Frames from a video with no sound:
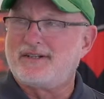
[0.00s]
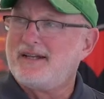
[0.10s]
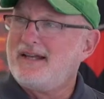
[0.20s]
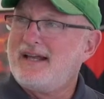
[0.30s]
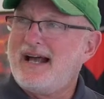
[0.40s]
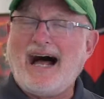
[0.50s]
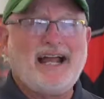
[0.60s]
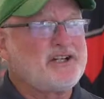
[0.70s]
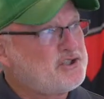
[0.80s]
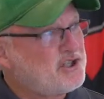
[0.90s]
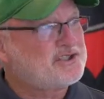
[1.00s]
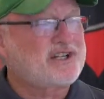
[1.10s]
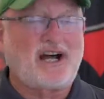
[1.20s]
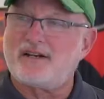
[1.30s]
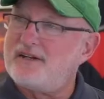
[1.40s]
And I had just
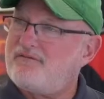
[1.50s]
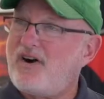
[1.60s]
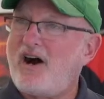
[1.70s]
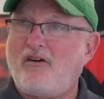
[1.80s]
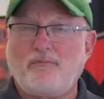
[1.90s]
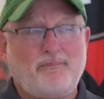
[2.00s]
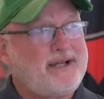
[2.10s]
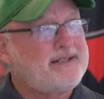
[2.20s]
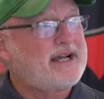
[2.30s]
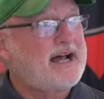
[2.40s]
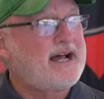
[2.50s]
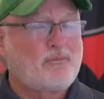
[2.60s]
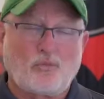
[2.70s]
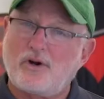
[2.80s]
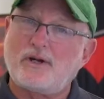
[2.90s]
gotten involved big
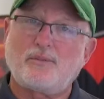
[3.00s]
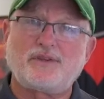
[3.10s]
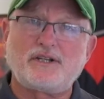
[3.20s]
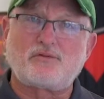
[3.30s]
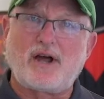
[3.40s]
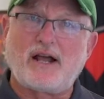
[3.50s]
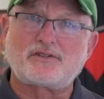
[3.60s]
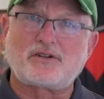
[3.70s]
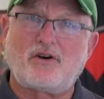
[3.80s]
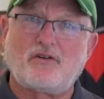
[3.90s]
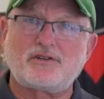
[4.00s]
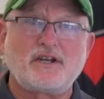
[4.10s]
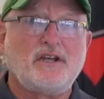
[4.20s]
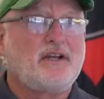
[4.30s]
time working with these Roush cars,